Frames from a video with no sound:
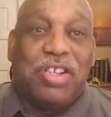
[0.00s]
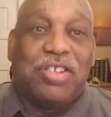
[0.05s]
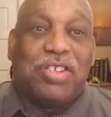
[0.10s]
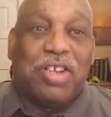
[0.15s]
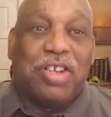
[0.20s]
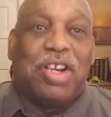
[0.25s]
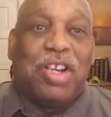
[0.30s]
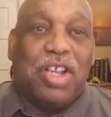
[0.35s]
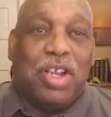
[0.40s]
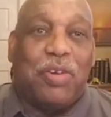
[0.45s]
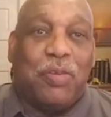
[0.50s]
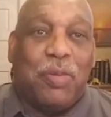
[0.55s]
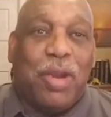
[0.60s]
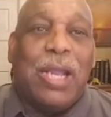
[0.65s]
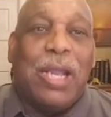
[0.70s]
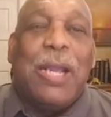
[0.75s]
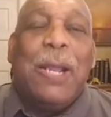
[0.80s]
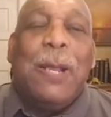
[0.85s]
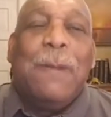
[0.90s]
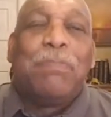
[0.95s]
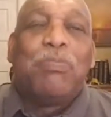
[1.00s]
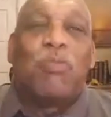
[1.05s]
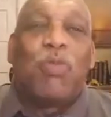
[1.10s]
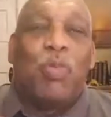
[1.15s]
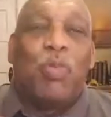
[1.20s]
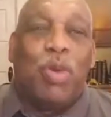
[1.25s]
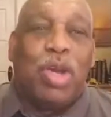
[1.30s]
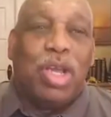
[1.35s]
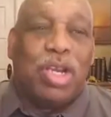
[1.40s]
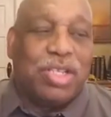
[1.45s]
This is gonna get great.
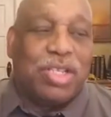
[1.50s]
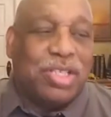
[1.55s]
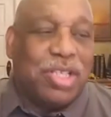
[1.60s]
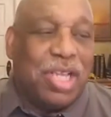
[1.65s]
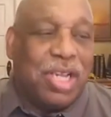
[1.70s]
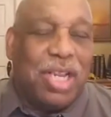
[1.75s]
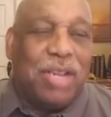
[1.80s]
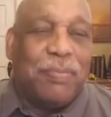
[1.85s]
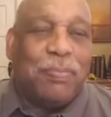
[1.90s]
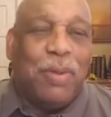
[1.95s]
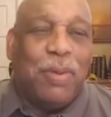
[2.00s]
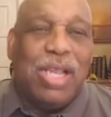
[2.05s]
We're gonna study it.